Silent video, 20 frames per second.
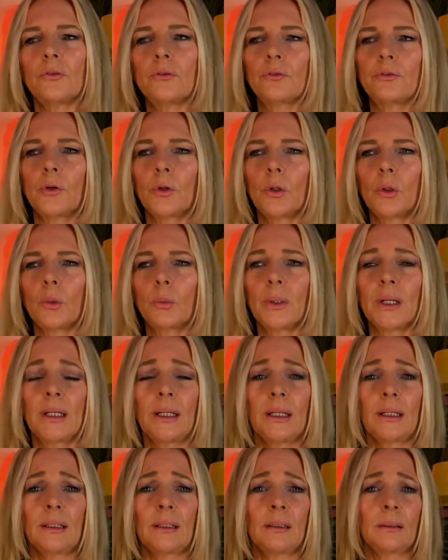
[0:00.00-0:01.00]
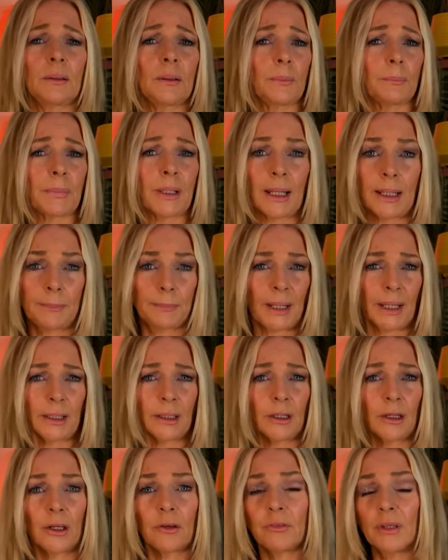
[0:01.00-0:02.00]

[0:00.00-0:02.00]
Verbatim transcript: for winning Playmate